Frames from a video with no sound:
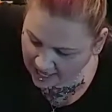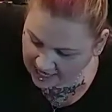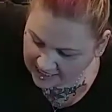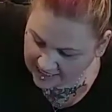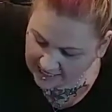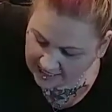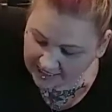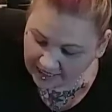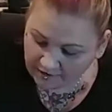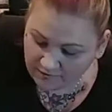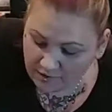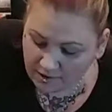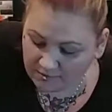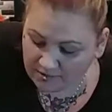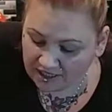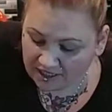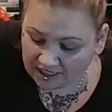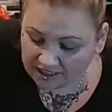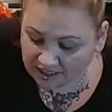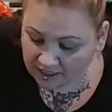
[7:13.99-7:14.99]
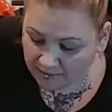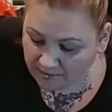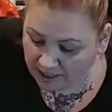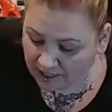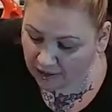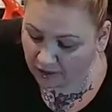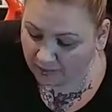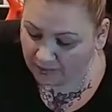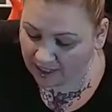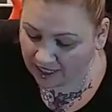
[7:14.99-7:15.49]
Now you gotta remember, this
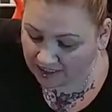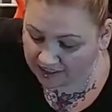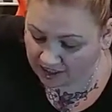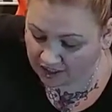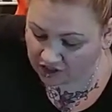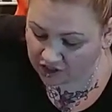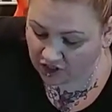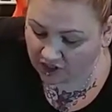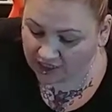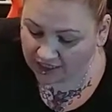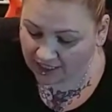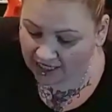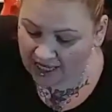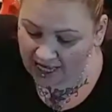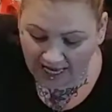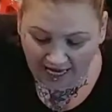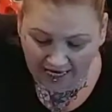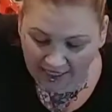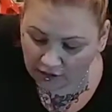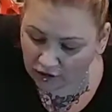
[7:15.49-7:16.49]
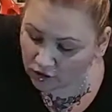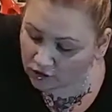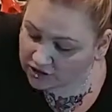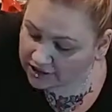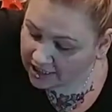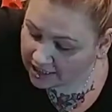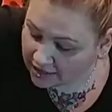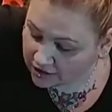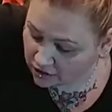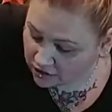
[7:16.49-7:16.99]
tomato paste is it looks
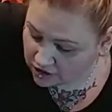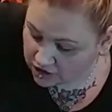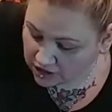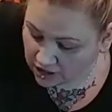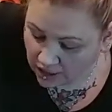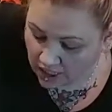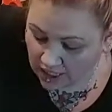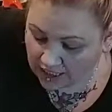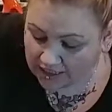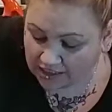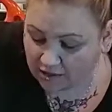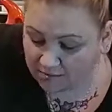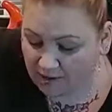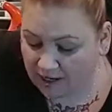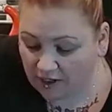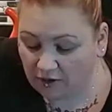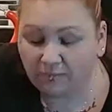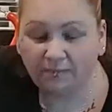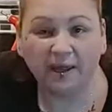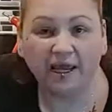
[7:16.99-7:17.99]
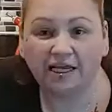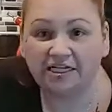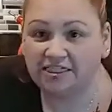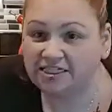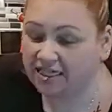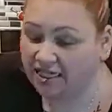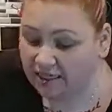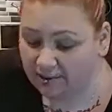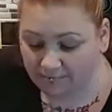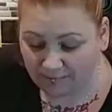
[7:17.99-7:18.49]
like there's a lot of tomato
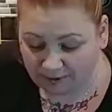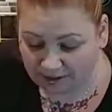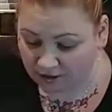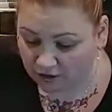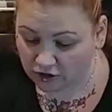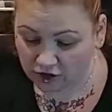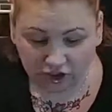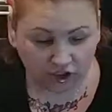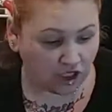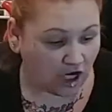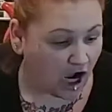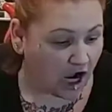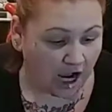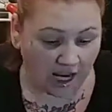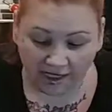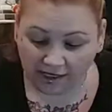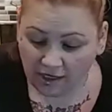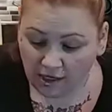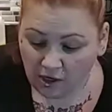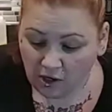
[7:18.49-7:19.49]
paste in it, but there's not.